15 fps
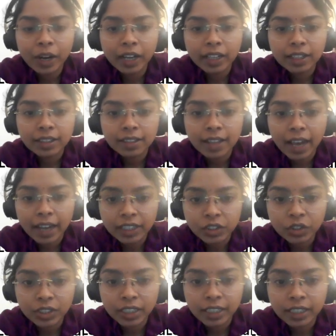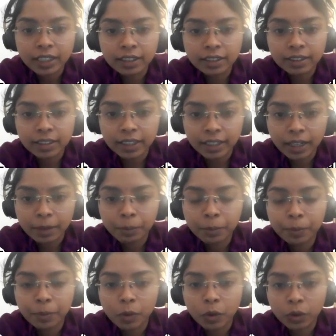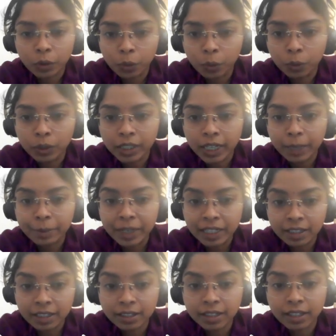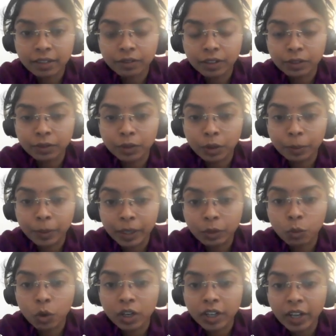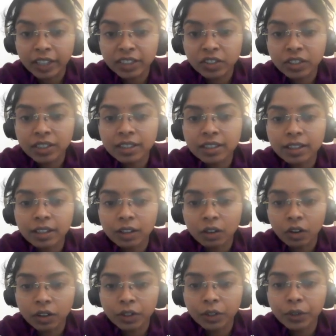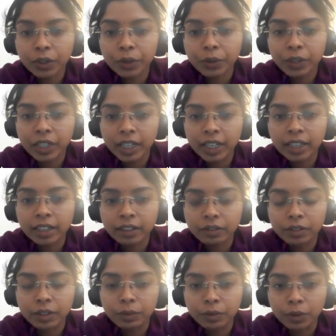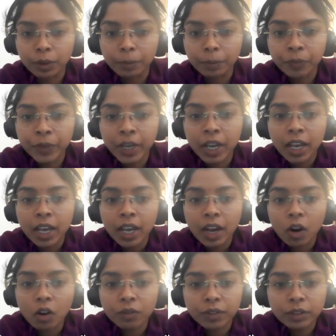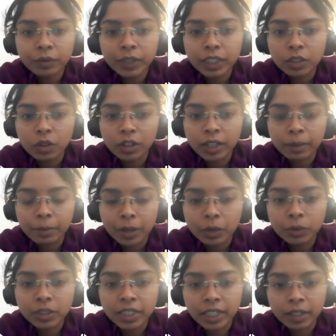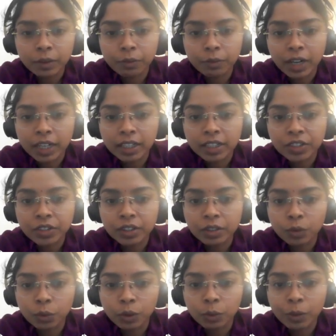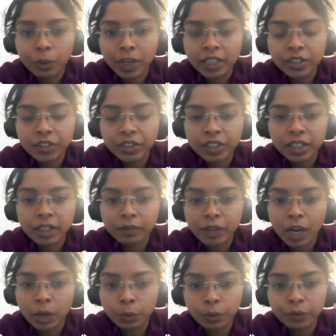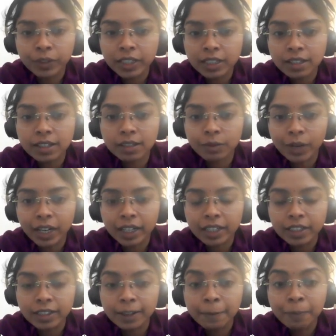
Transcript: does actually a setup or hold time exist in a flip-flop and what actually is a clock to queue delay in a flip-flop. Often we talk about setup violation, hold violation and how to fix this violation,